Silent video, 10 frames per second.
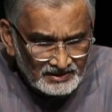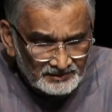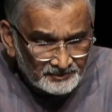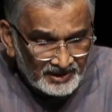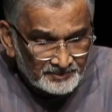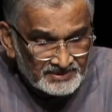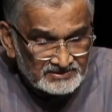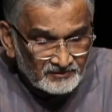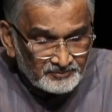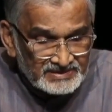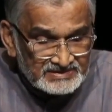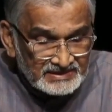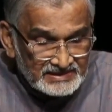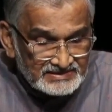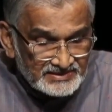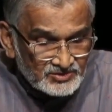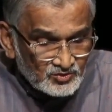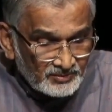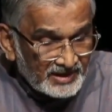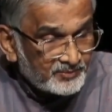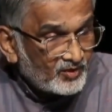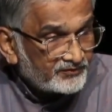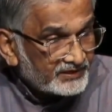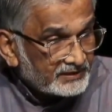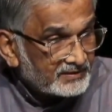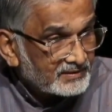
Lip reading: The purpose of business is to make profit.